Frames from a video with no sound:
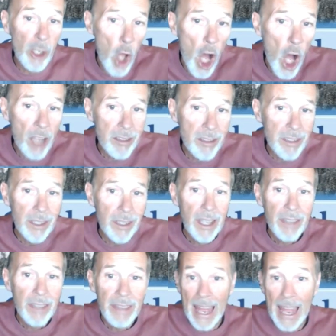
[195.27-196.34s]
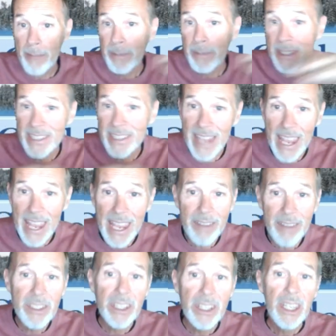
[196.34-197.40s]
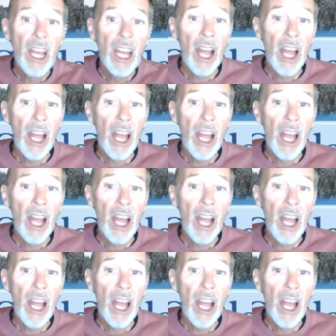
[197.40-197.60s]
lost, that have been saved,